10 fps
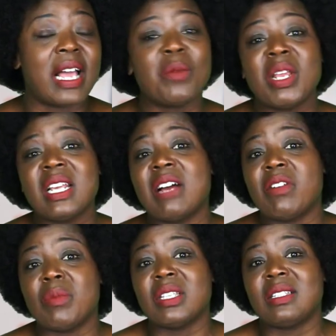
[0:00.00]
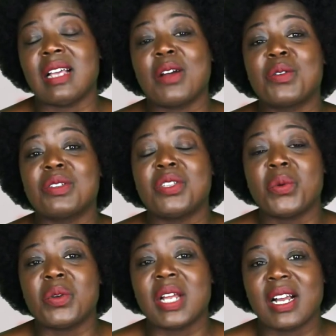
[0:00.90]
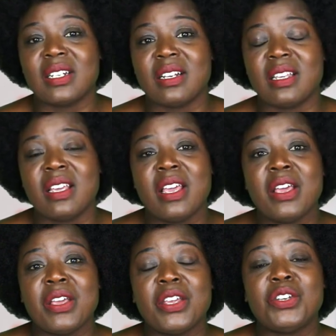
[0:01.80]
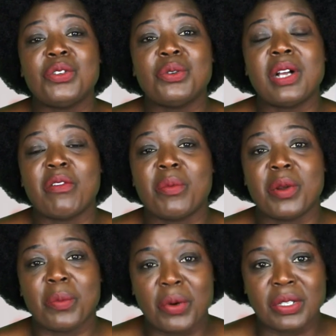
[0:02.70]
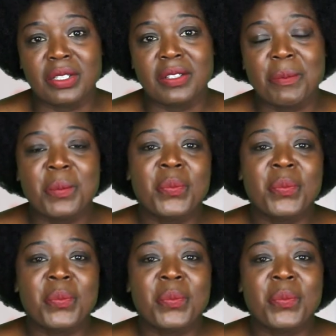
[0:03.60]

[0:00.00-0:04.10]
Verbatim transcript: And many governments across the world actually issue government bonds.